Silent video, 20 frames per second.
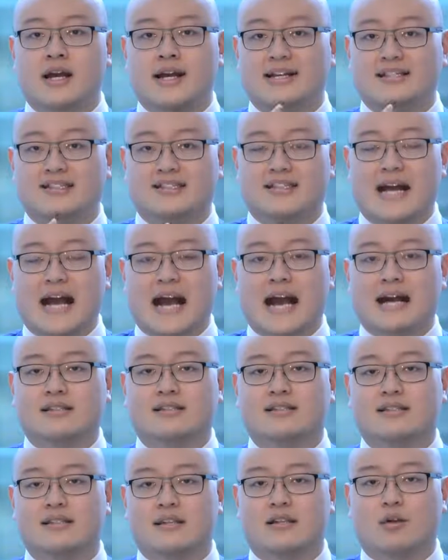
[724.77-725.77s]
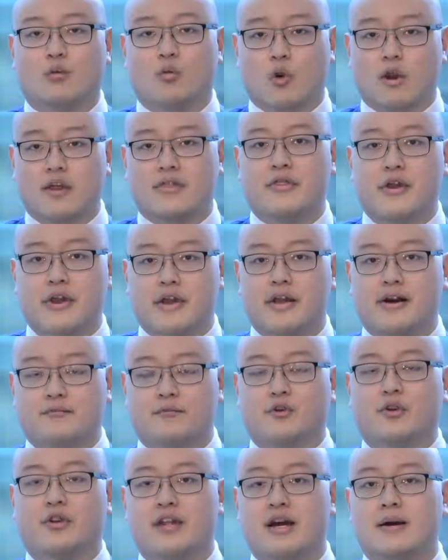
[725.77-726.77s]
Is the asset worth it
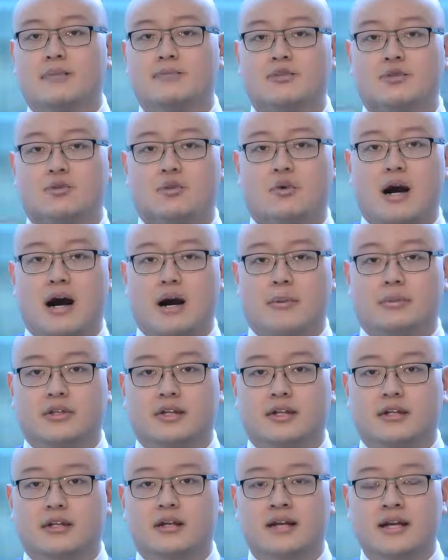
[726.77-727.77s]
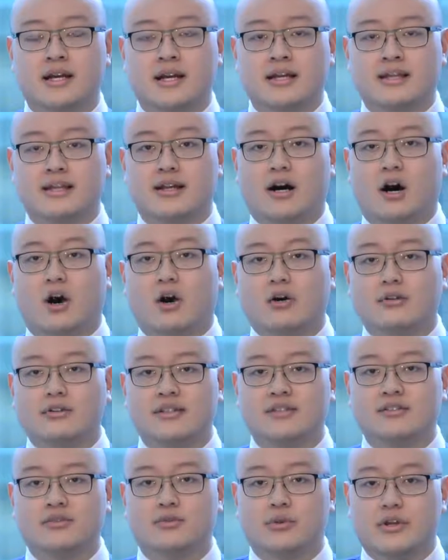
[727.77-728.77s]
enough for them to opt in? All
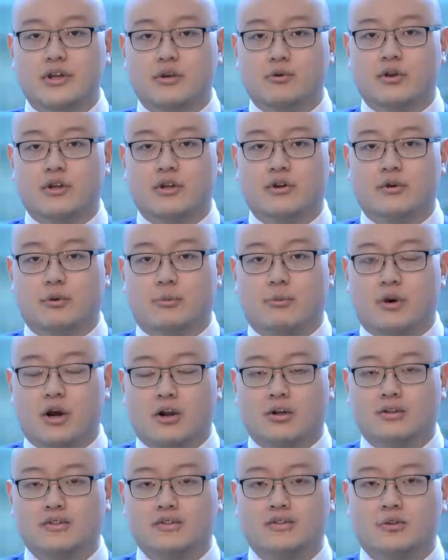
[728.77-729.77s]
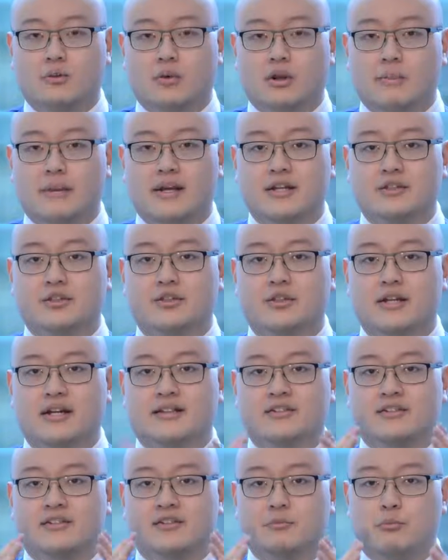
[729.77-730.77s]
these 3 critical parts, you want to make sure that
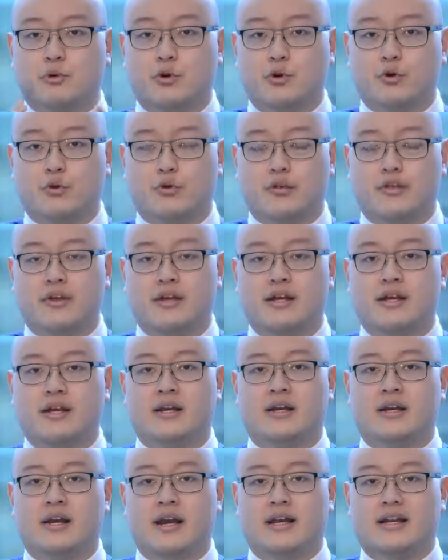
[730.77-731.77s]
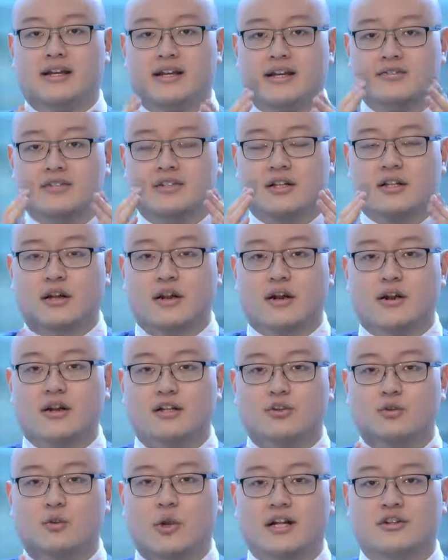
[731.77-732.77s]
it's smooth and it gives
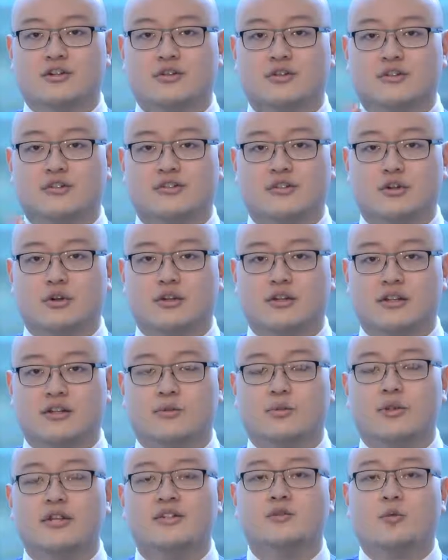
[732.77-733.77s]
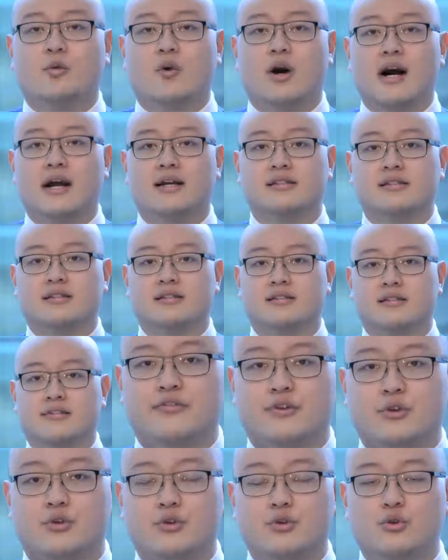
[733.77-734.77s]
clarity, direction, certainty. The reason why is because
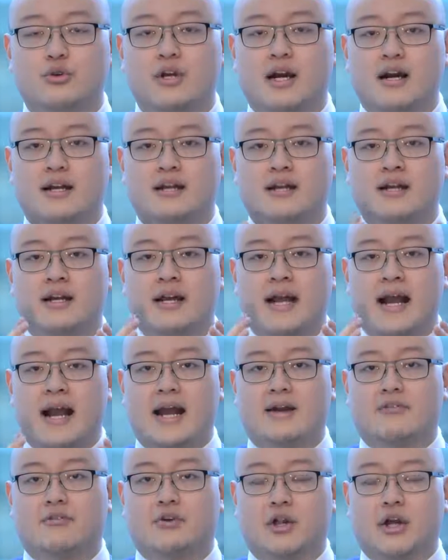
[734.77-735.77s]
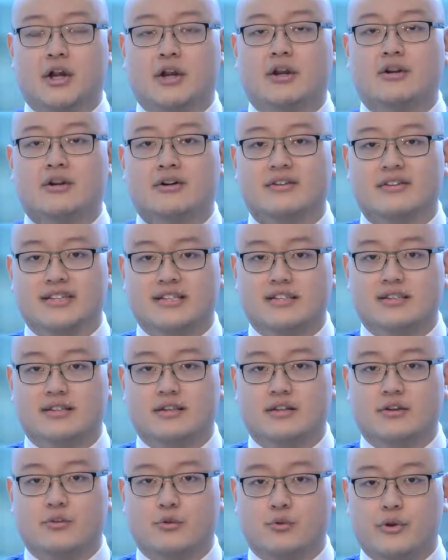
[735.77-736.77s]
if you do not have clarity on these
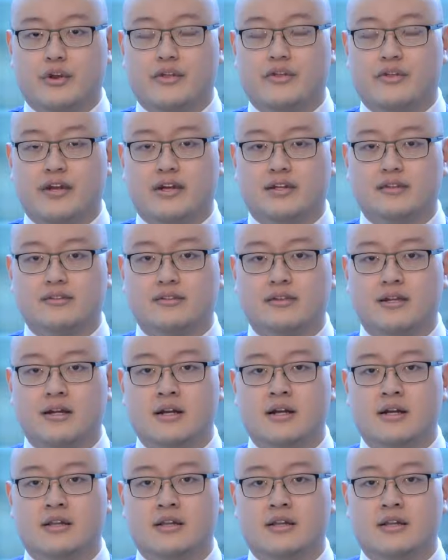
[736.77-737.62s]
3 things,